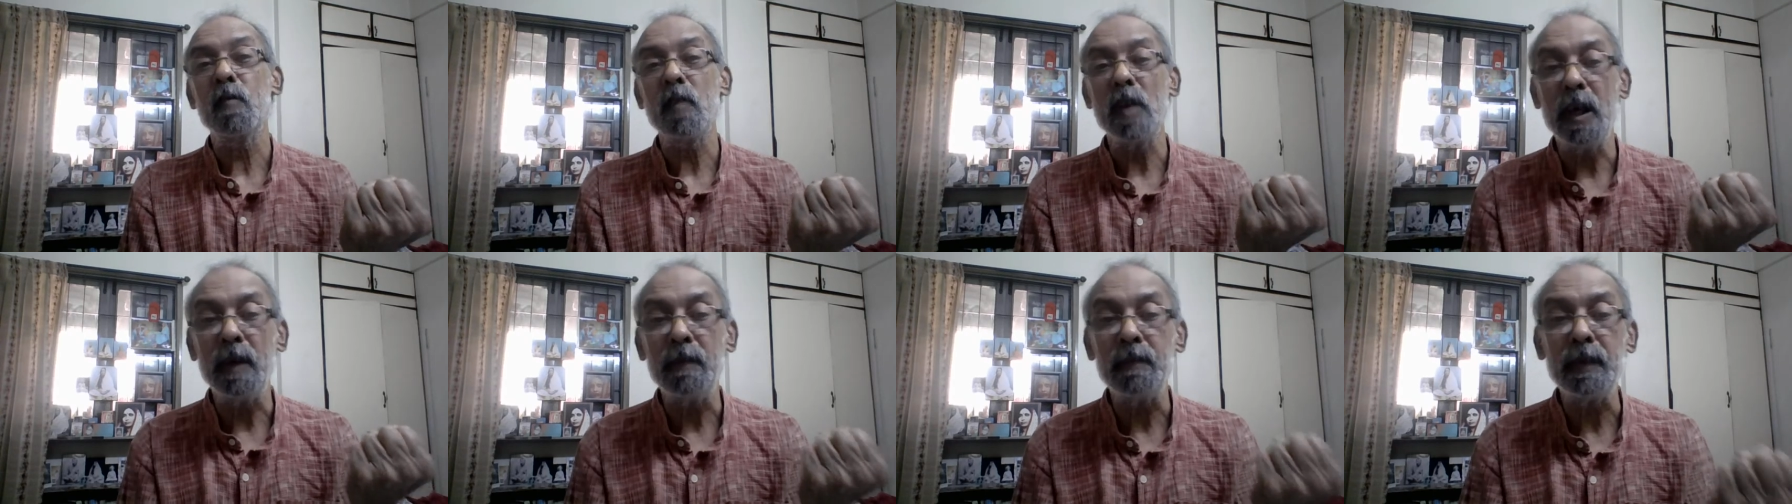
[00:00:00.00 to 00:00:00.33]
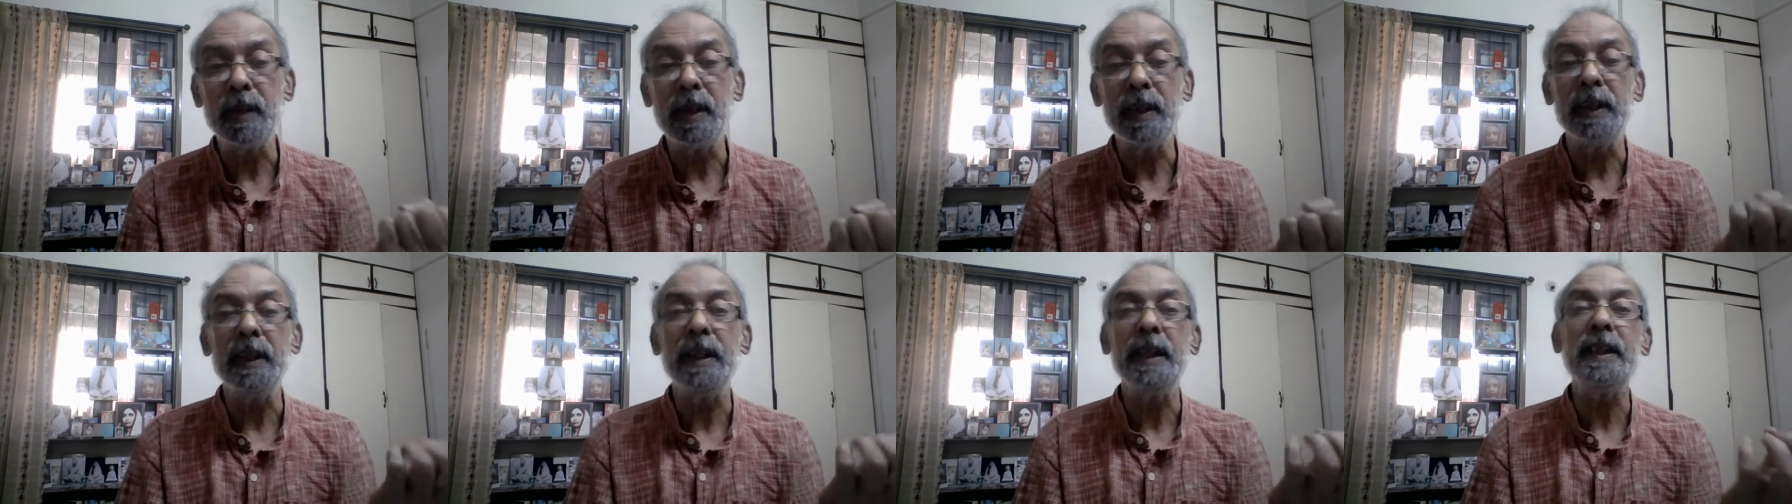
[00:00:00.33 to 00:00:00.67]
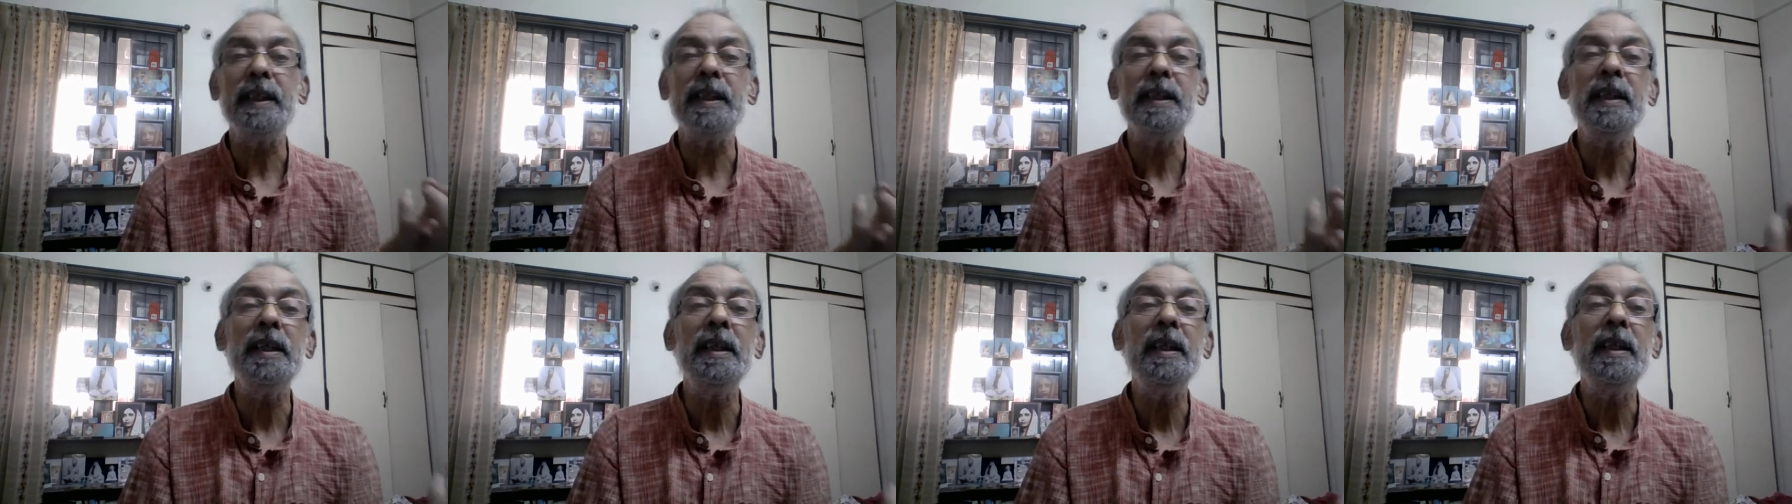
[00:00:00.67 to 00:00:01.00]
After
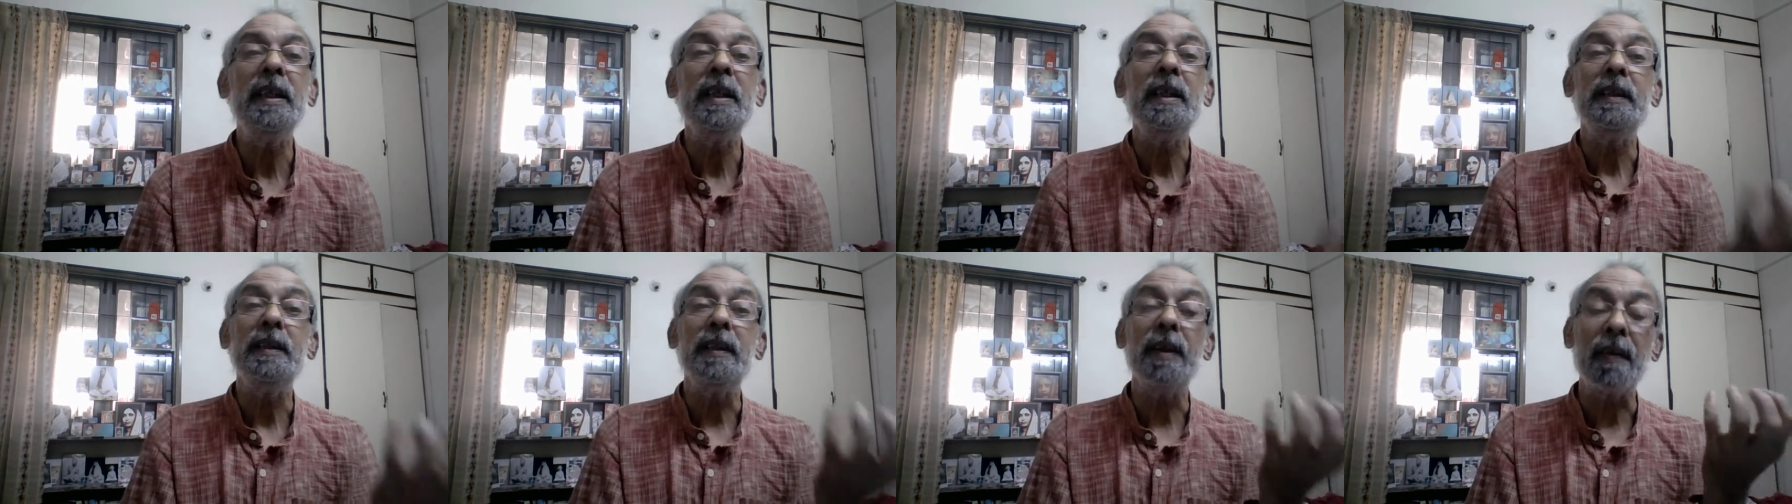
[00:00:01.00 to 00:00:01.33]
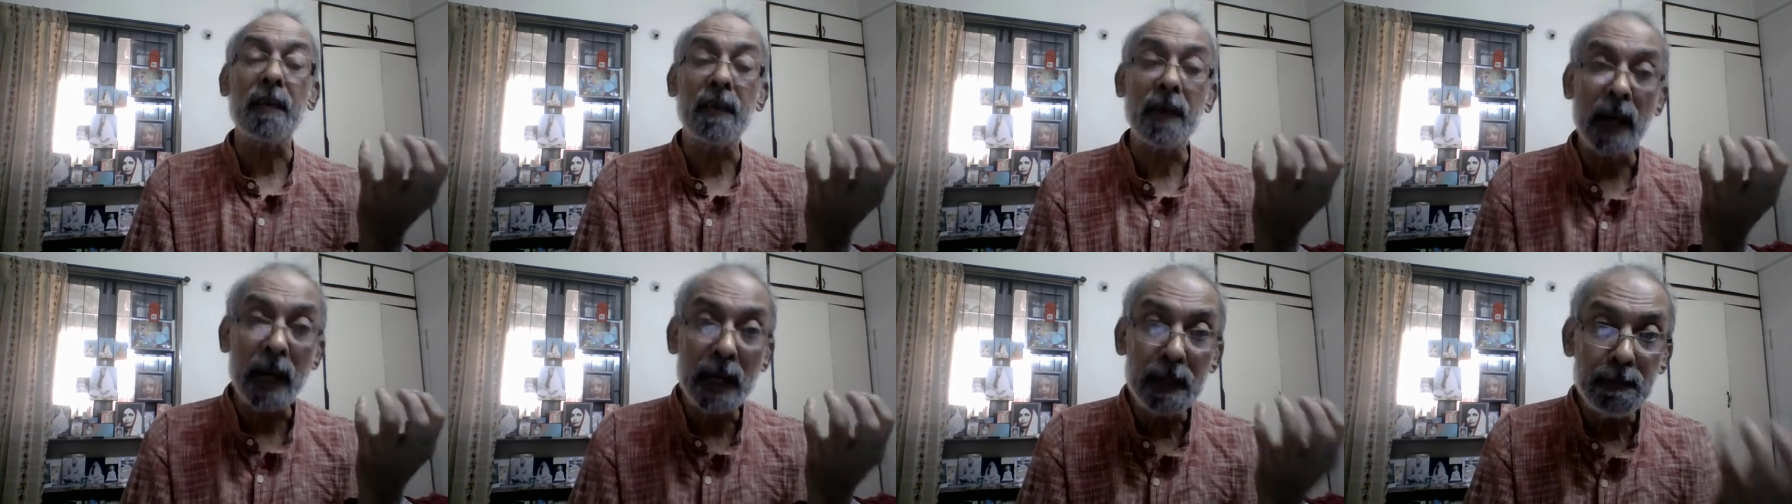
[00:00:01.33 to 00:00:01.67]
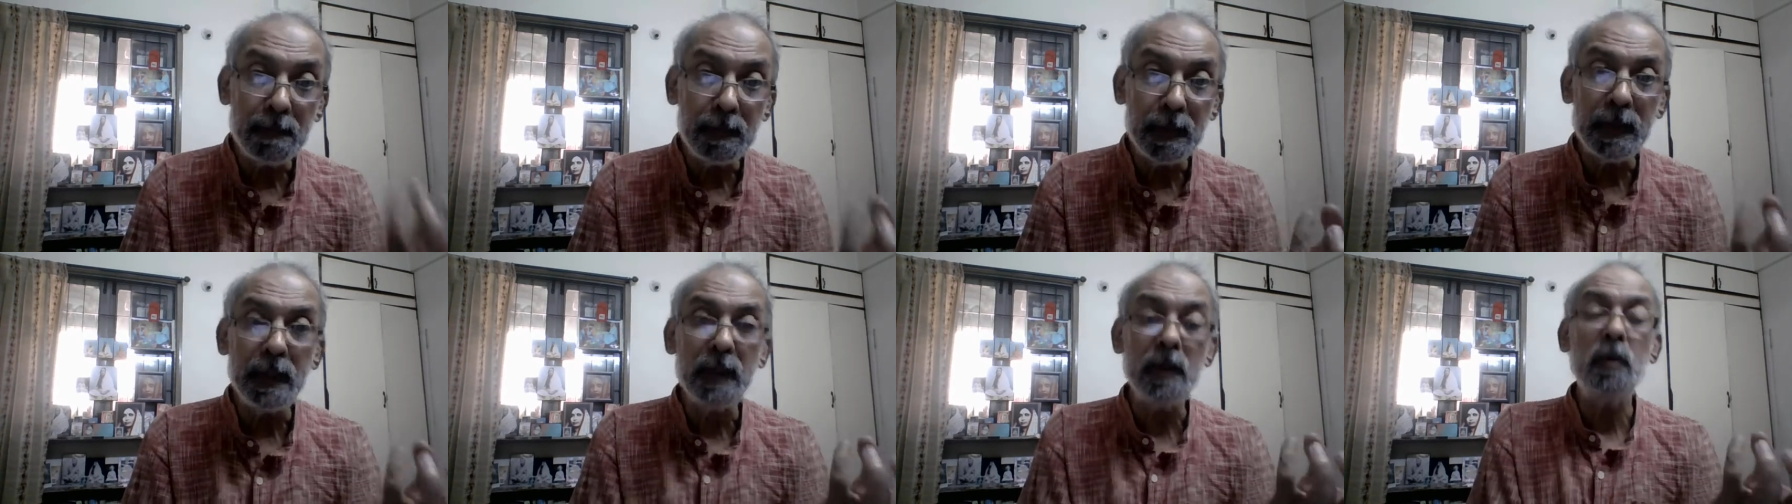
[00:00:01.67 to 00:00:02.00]
getting the right
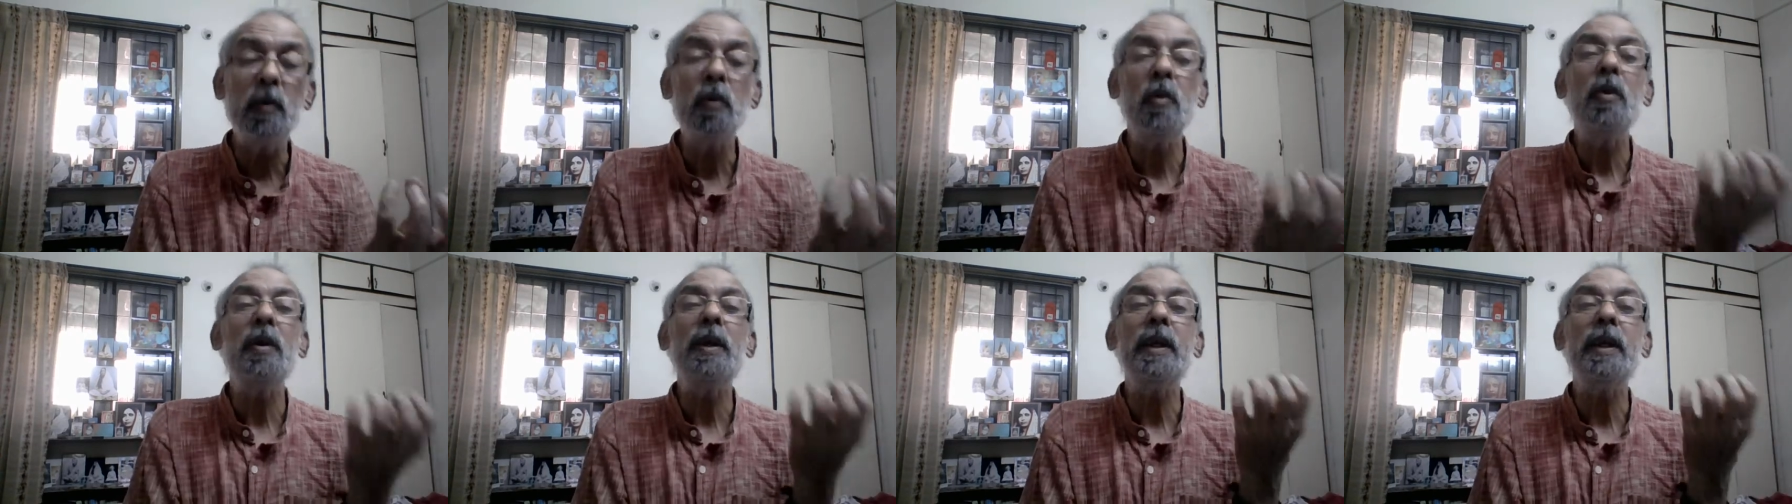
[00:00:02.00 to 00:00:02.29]
ego,